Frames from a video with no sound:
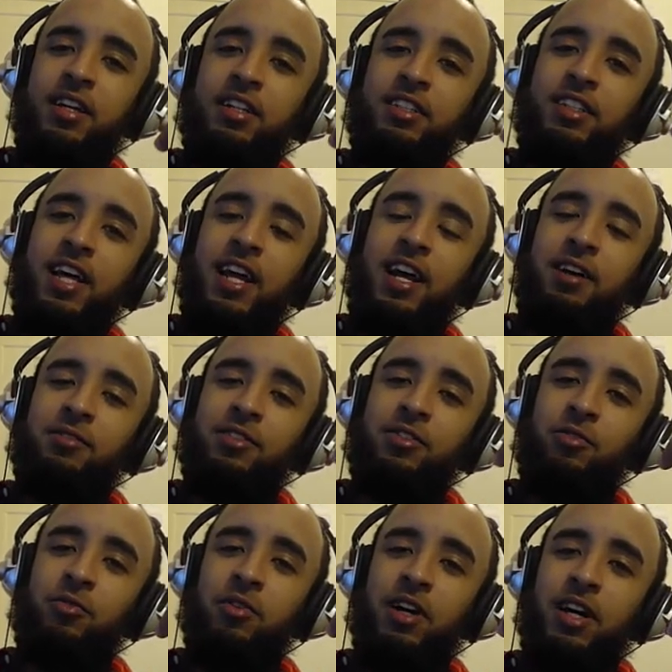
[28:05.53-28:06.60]
Shout out
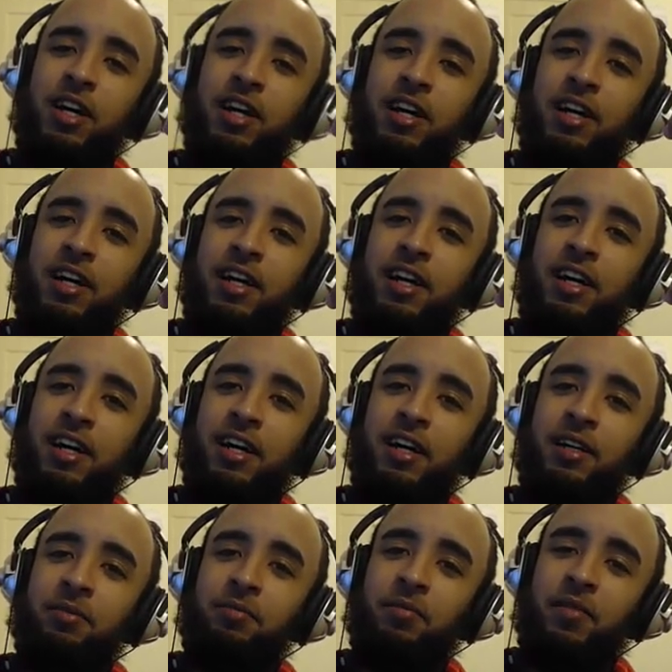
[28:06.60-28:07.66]

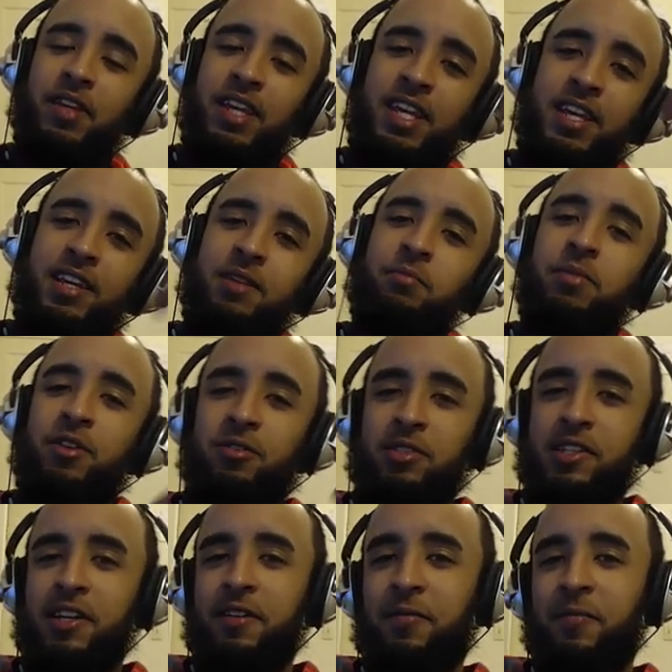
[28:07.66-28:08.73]
to Eden
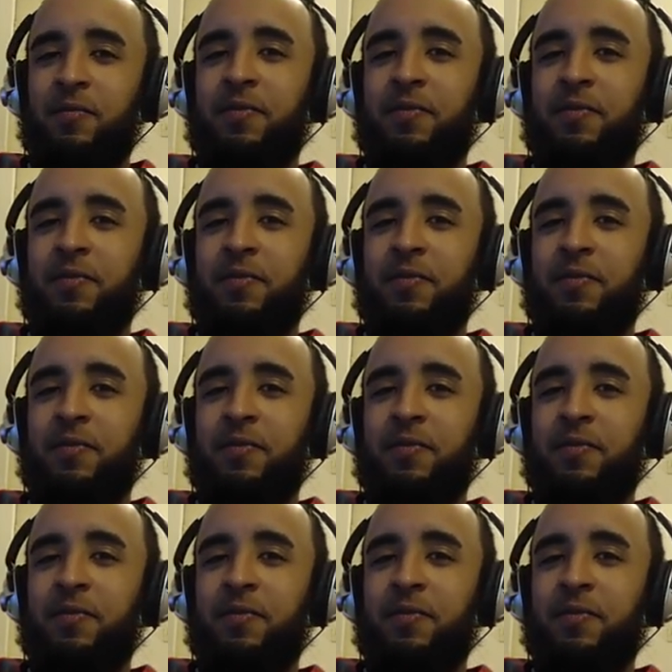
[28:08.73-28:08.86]
Music.